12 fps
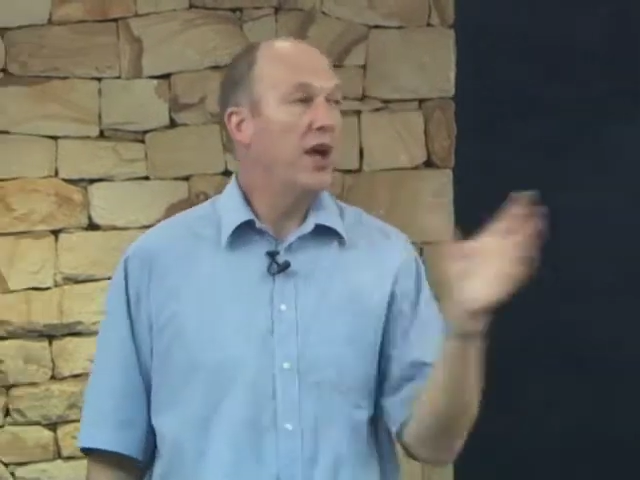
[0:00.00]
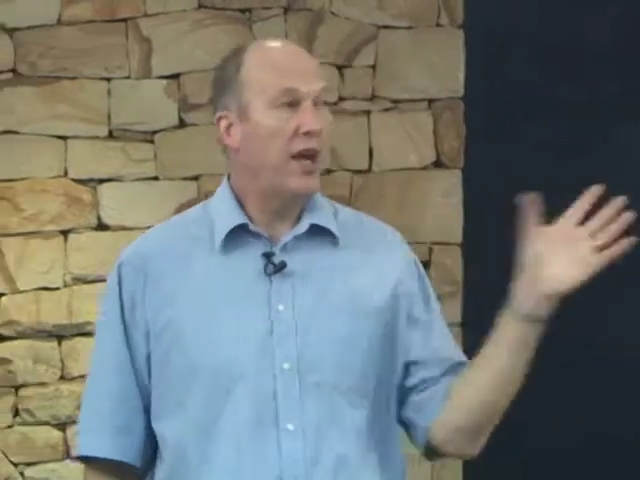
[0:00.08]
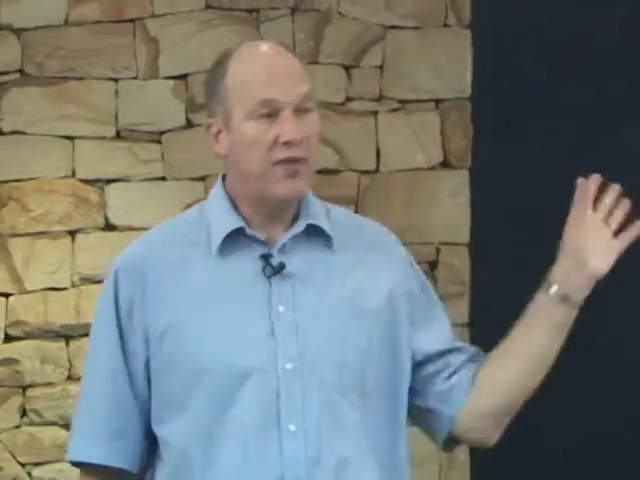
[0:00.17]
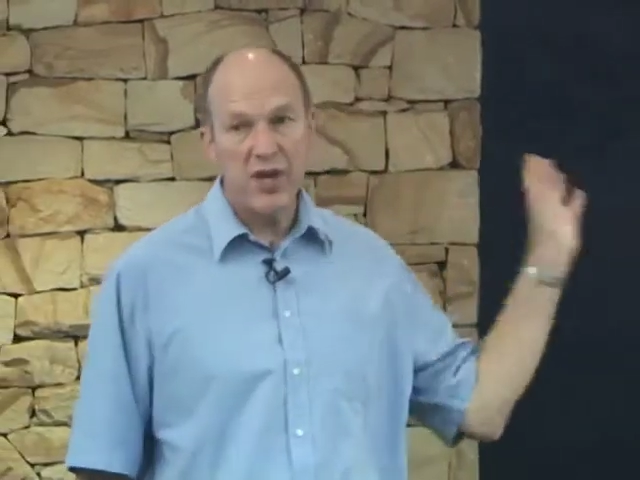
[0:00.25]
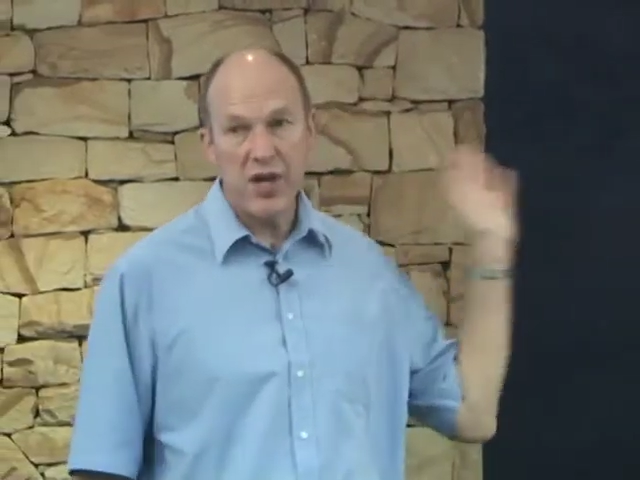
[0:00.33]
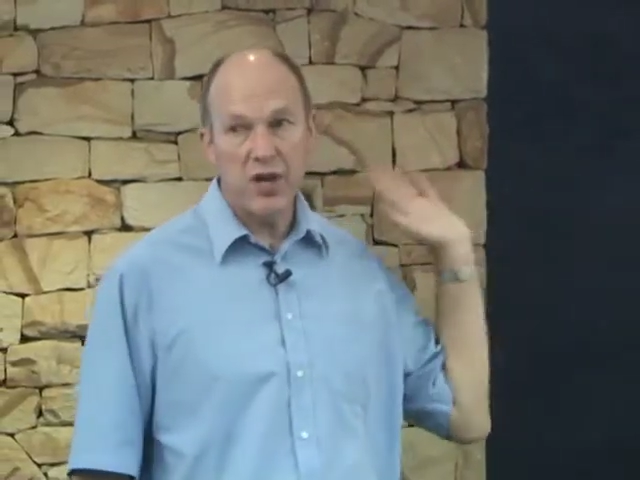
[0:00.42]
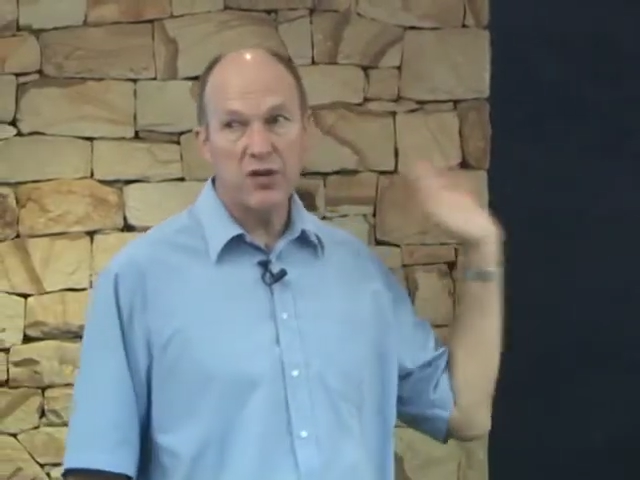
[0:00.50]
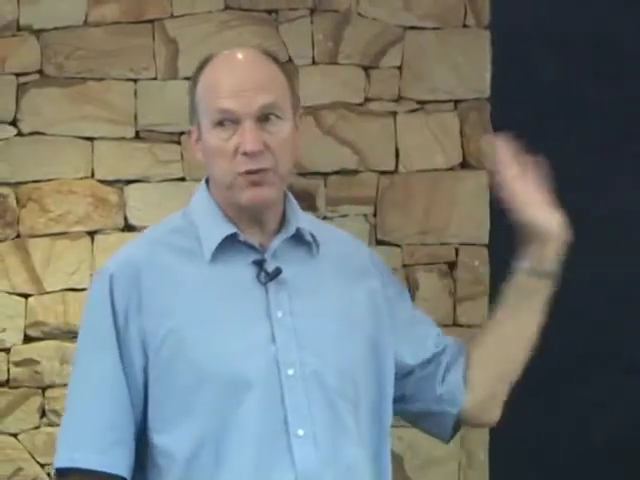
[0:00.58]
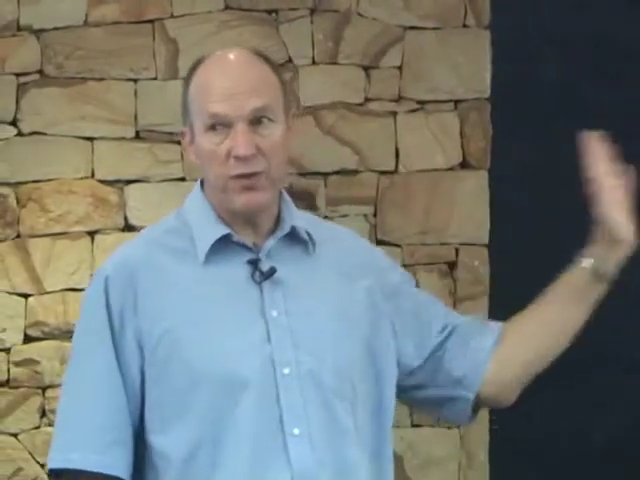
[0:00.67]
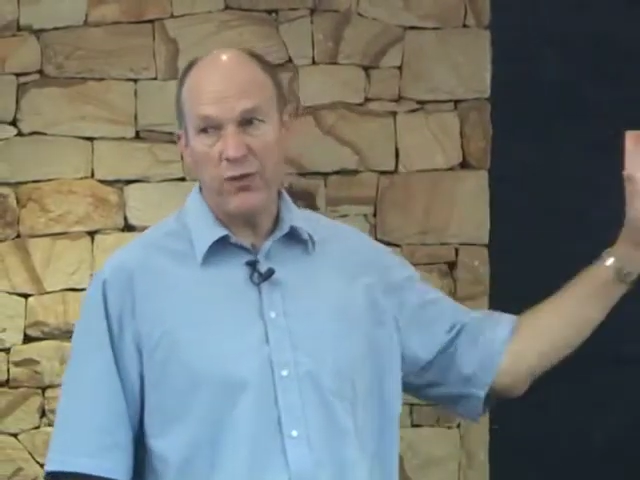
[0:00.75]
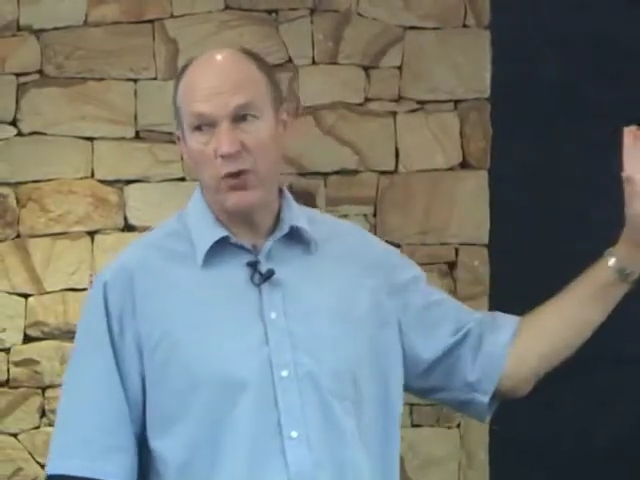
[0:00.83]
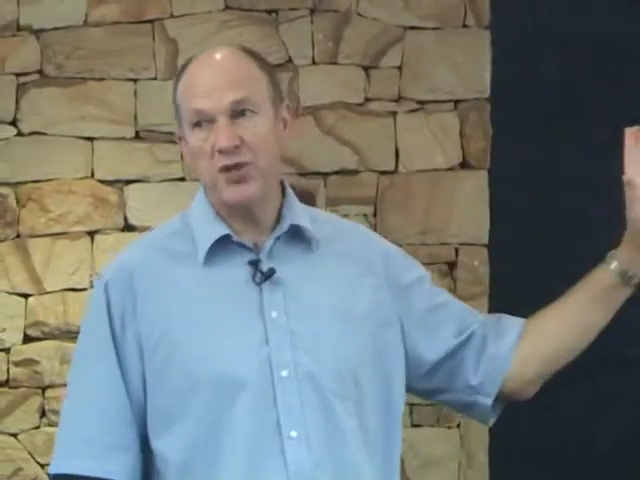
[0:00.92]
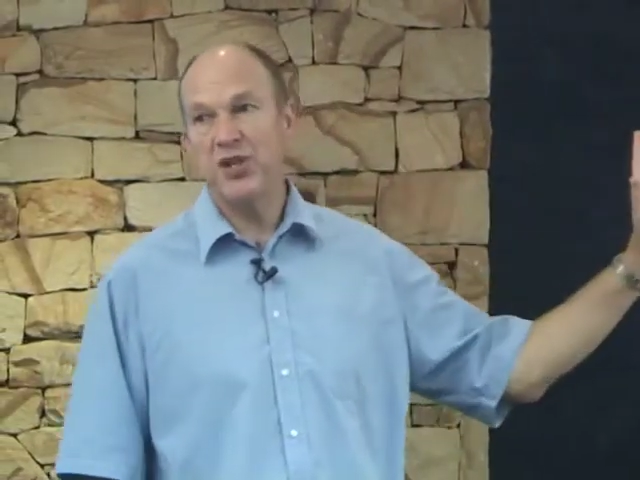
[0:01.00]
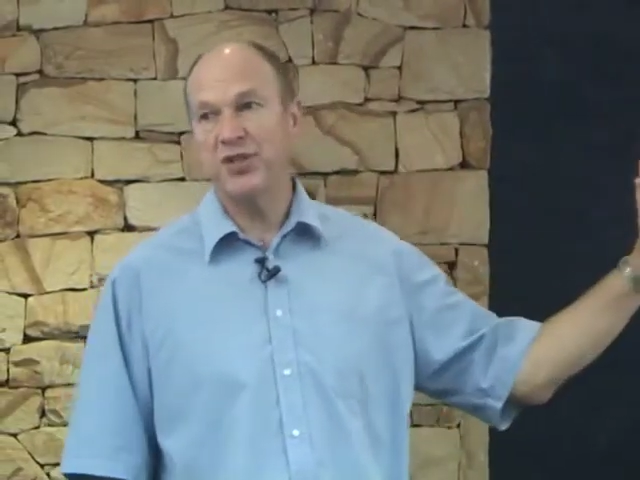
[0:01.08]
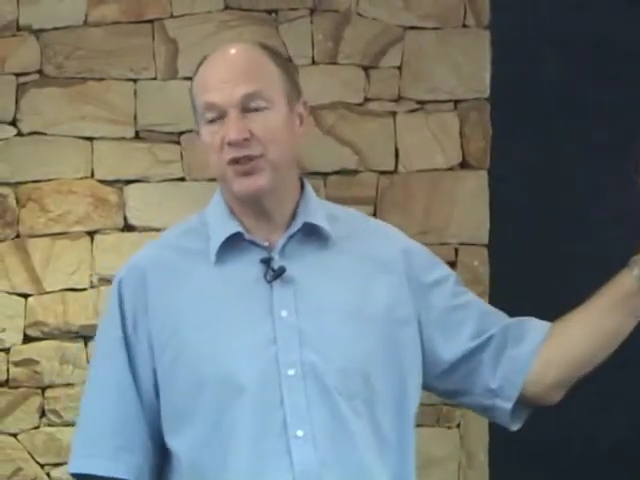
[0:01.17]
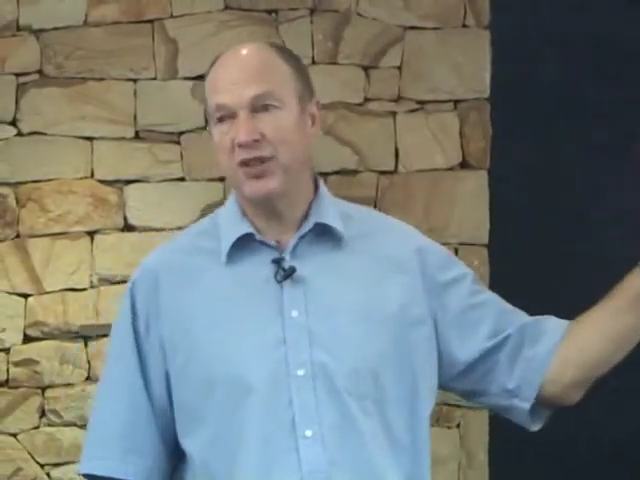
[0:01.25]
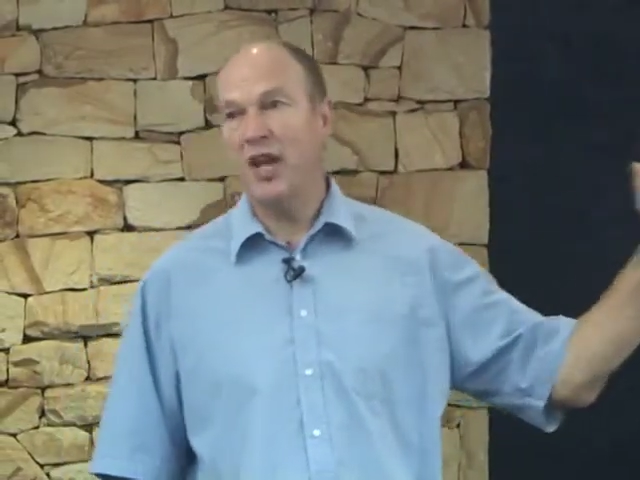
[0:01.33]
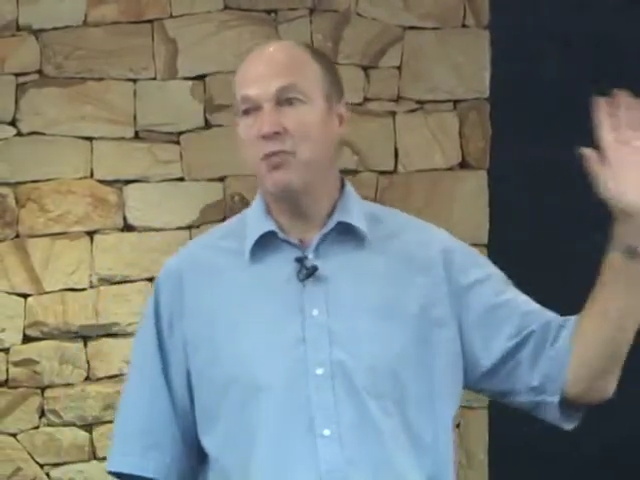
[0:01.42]
in the years before
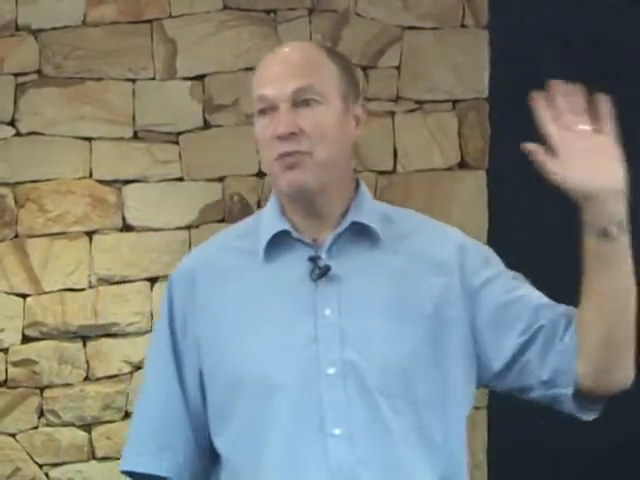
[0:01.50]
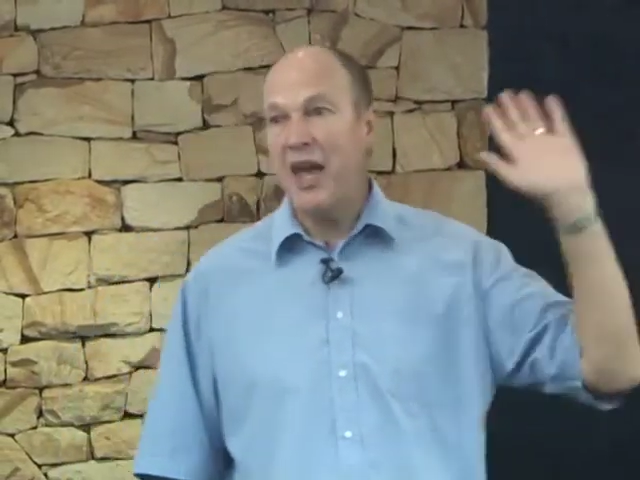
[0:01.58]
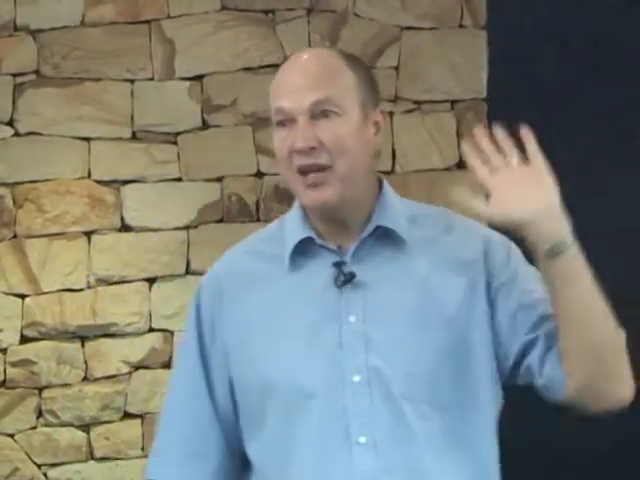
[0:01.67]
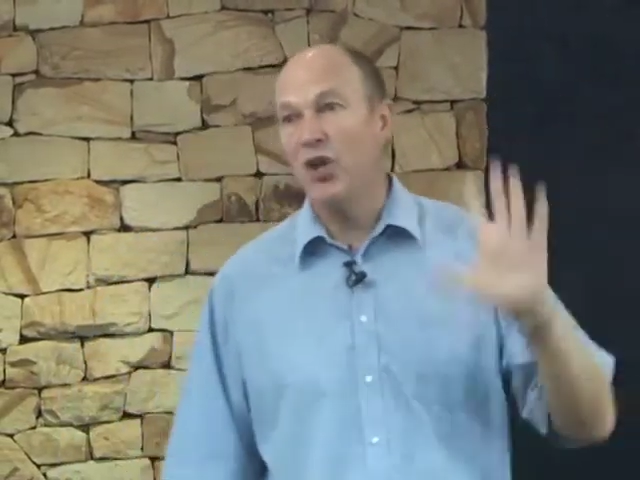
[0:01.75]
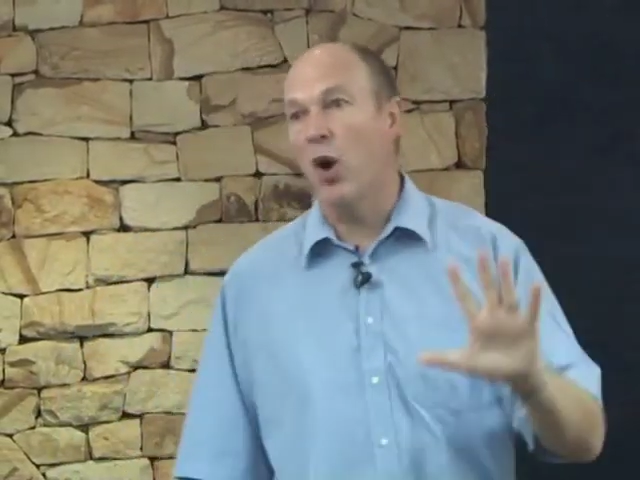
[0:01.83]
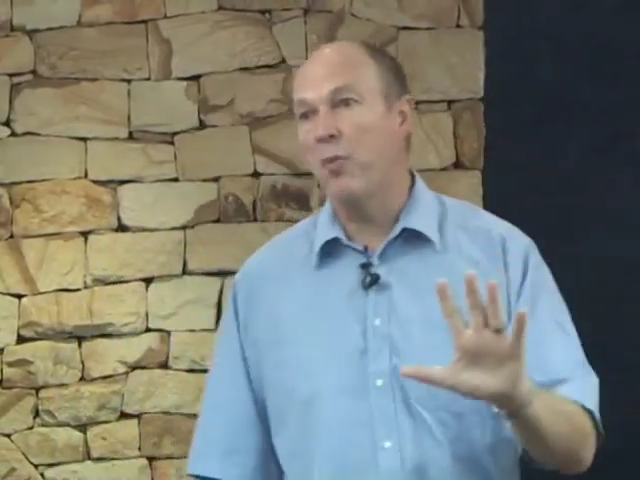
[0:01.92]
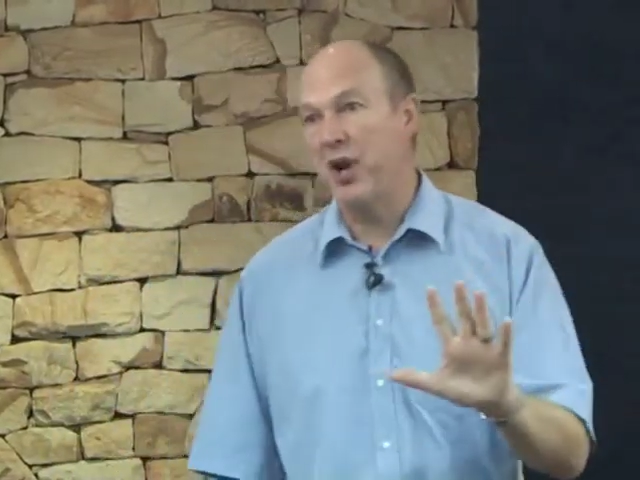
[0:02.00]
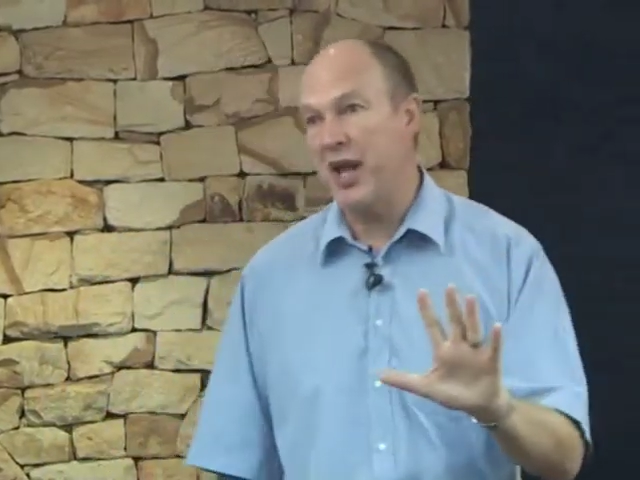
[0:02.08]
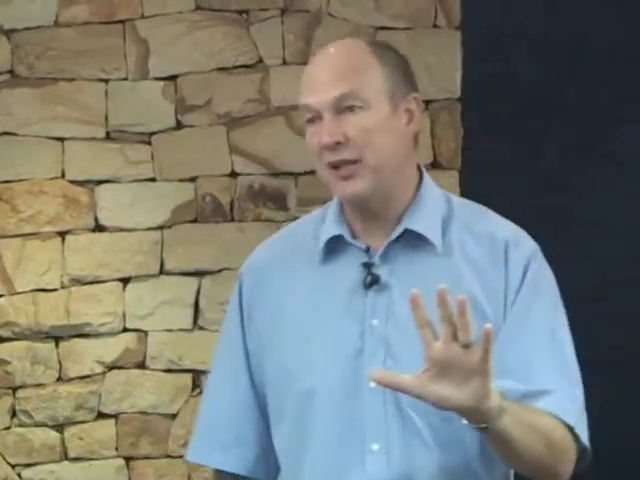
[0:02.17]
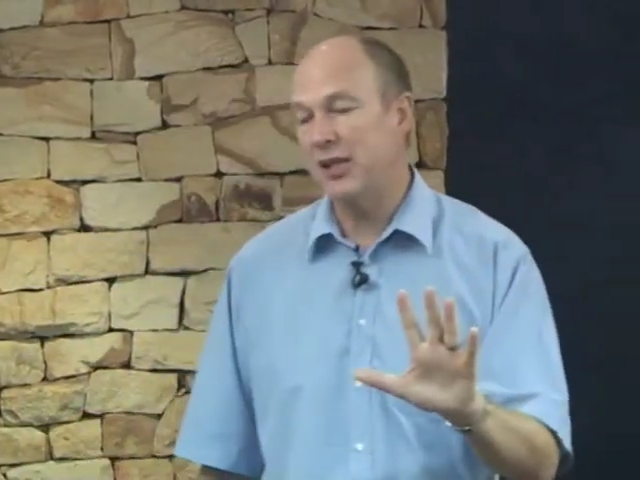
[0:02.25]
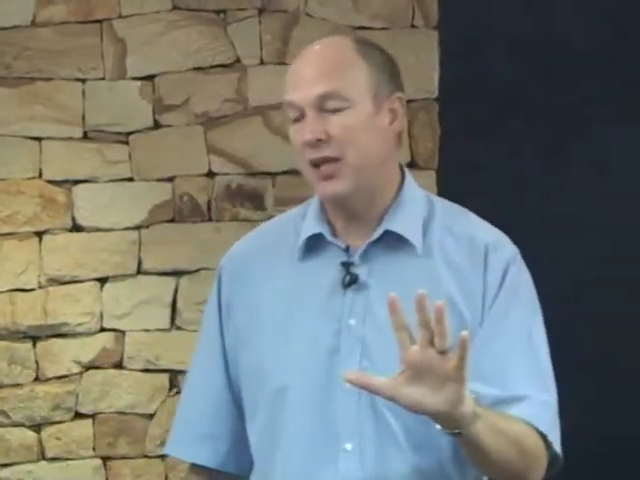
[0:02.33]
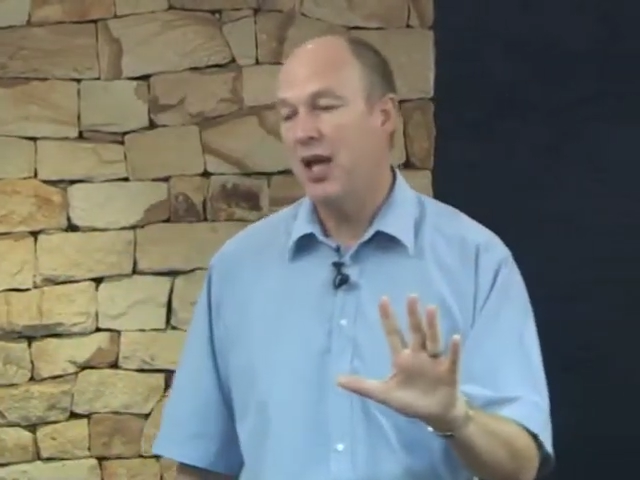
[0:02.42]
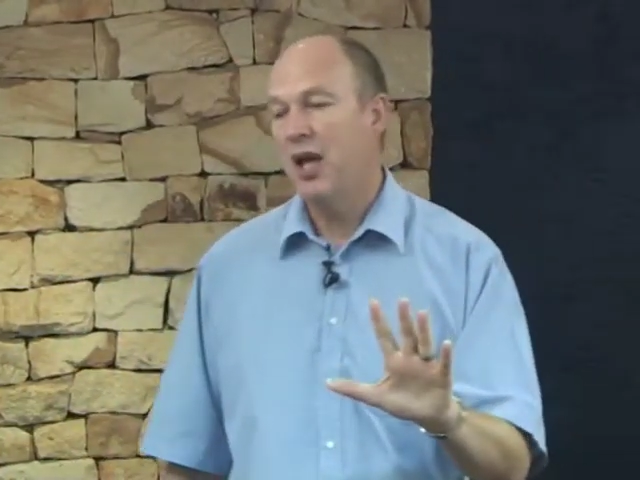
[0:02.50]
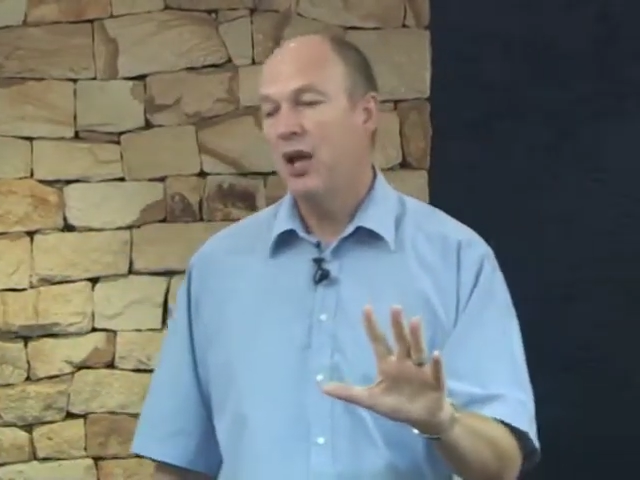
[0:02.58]
Jesus came, they dominated.